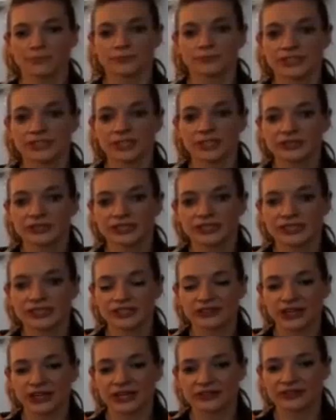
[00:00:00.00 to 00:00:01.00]
Keep
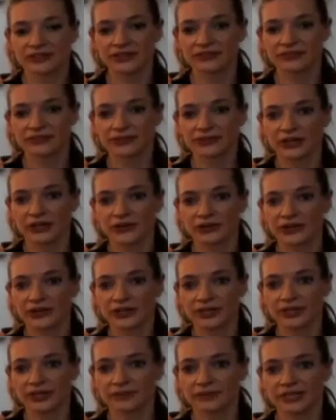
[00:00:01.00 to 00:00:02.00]
reaching crown of head
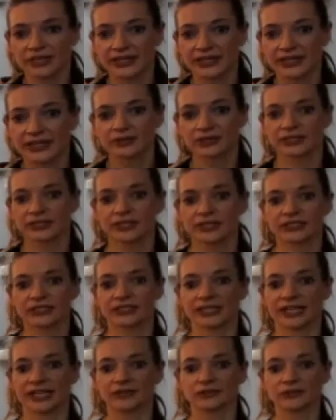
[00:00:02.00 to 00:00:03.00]
forward, bend elbows to the
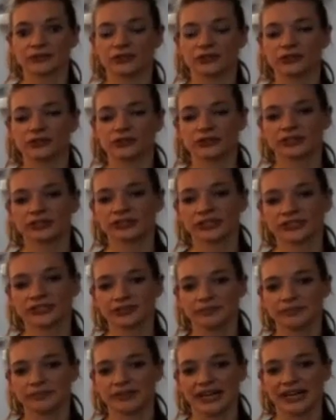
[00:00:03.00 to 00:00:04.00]
side, roll shoulders
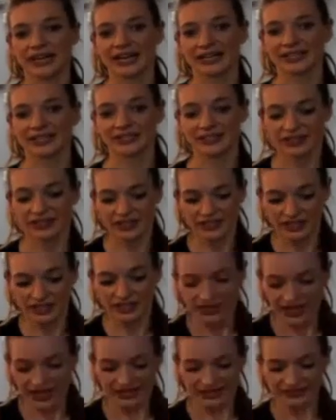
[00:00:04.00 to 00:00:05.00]
onto back,
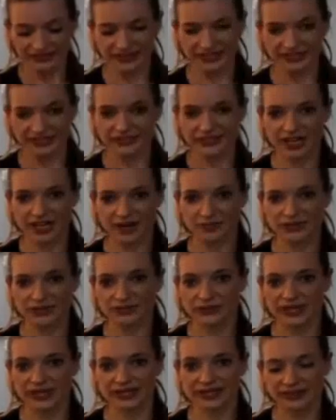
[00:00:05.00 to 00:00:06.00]
activate the top of the
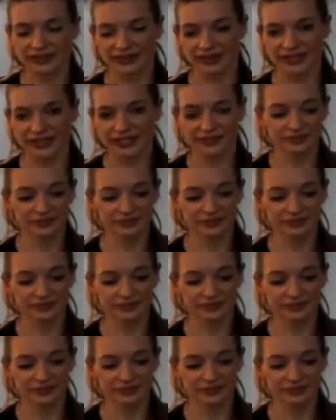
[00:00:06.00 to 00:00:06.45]
right thigh.